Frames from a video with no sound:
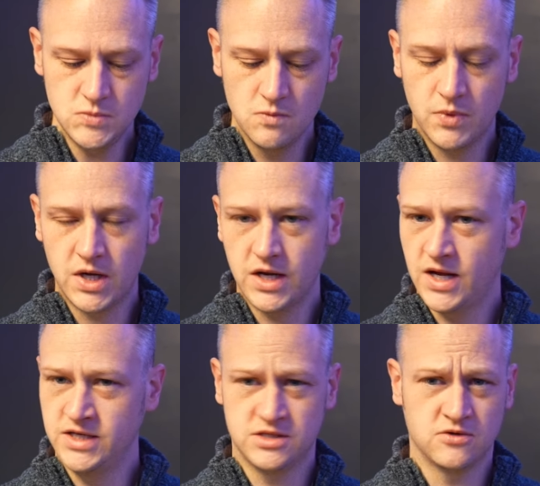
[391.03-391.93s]
but
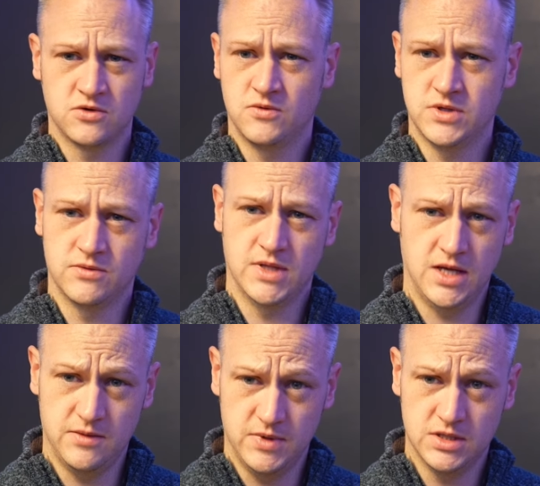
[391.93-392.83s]
I just don't know what the
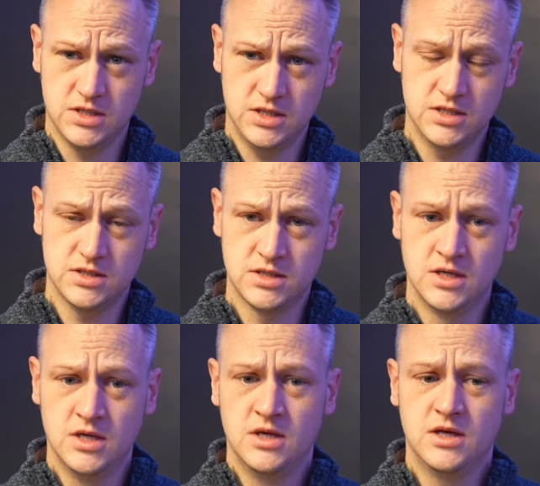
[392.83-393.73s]
reliability is,
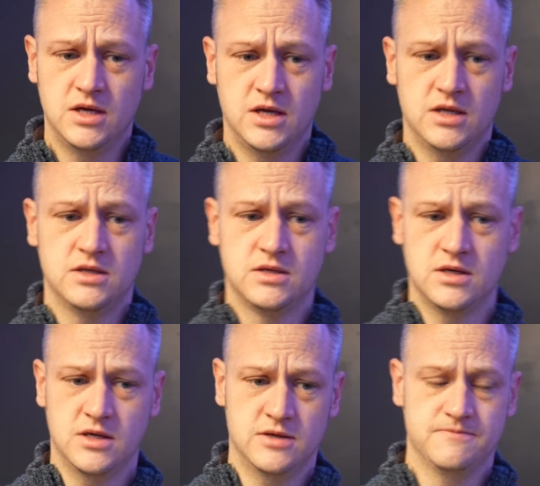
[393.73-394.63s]
and
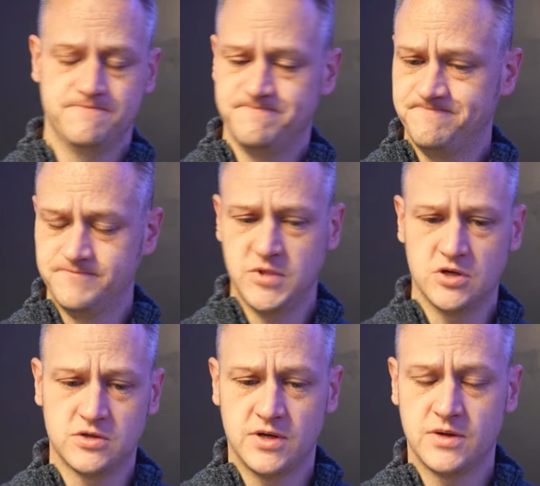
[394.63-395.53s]
um, you know,
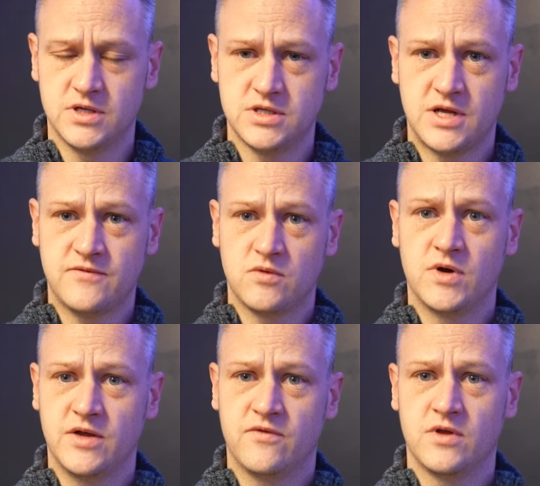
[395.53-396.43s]
so I'm gonna just have to
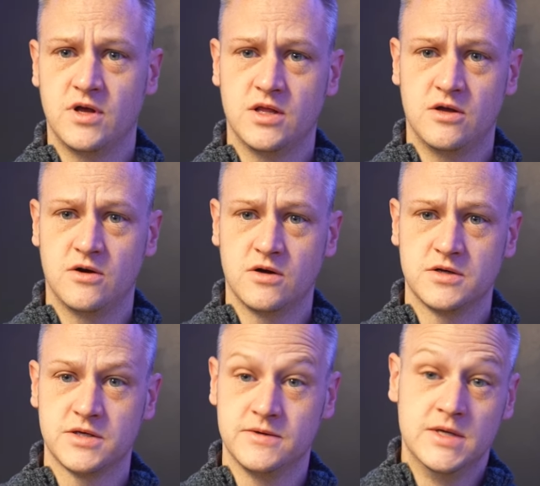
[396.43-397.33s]
run it for a lot longer.
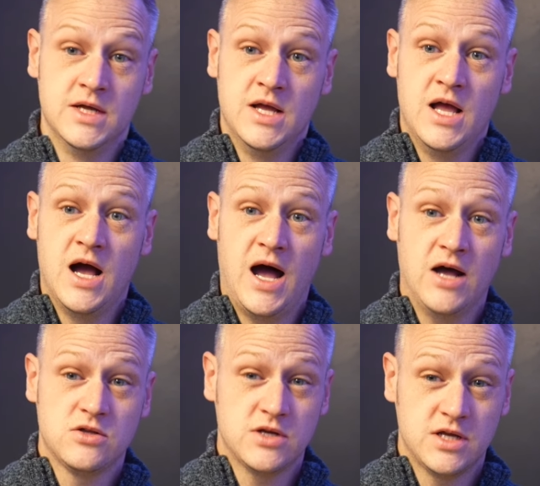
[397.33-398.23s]
So
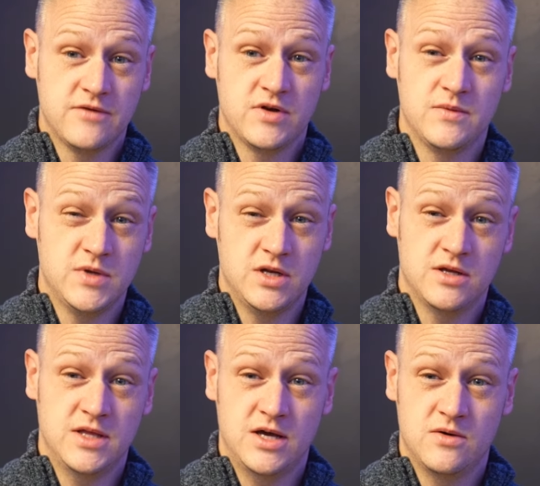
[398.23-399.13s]
I'll try to give an update
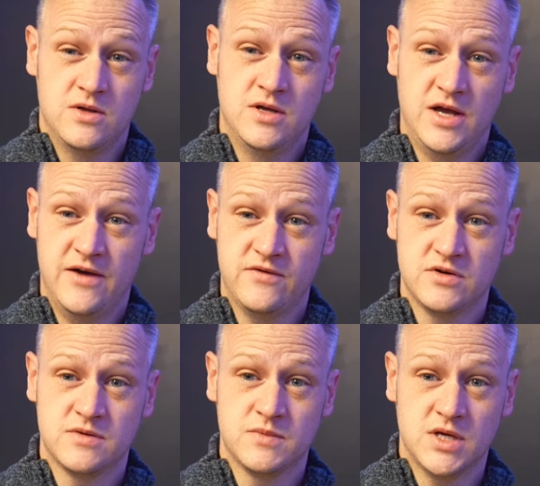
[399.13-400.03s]
on that after
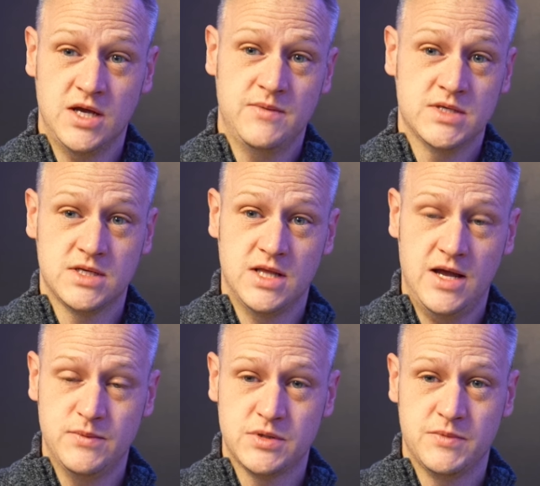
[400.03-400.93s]
some time has
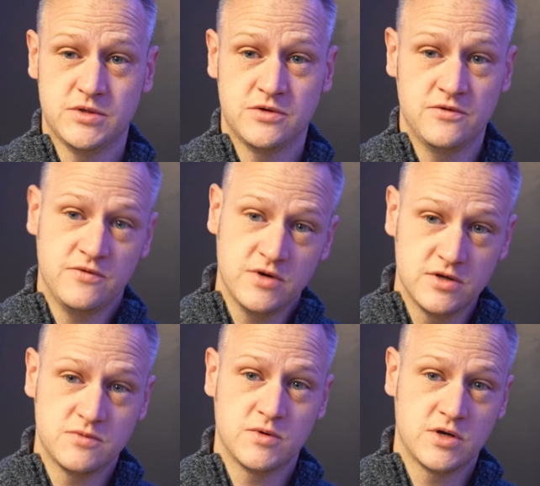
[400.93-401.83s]
elapsed, but so far
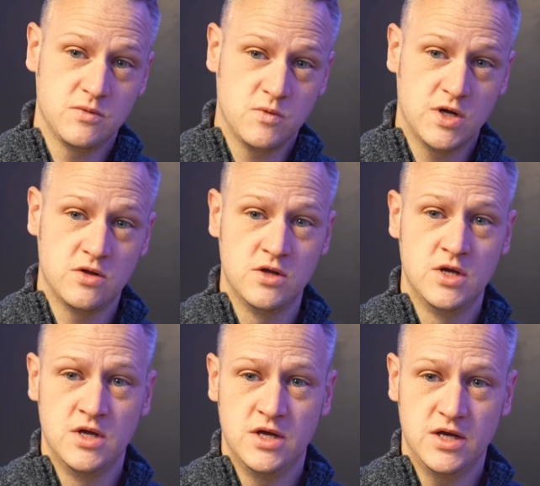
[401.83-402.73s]
it's working well,
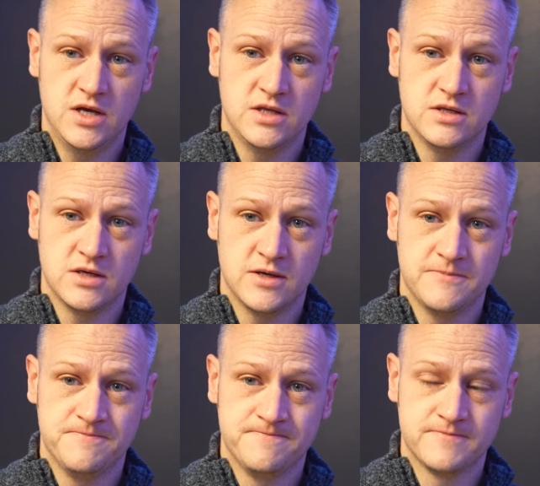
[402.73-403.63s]
and
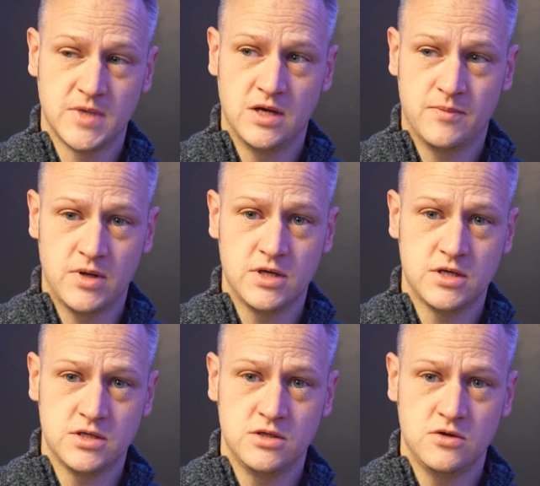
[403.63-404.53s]
um, I'll probably
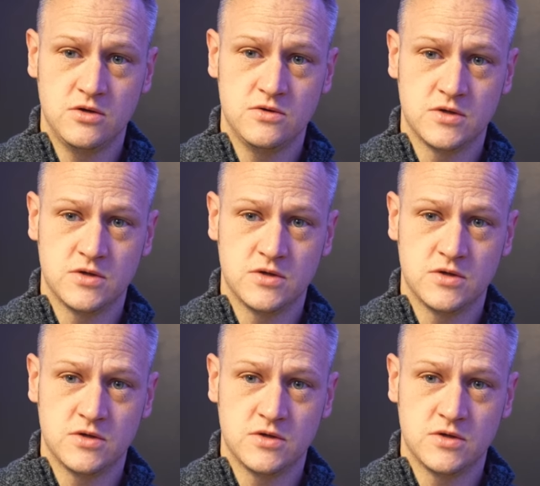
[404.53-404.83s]
continue to use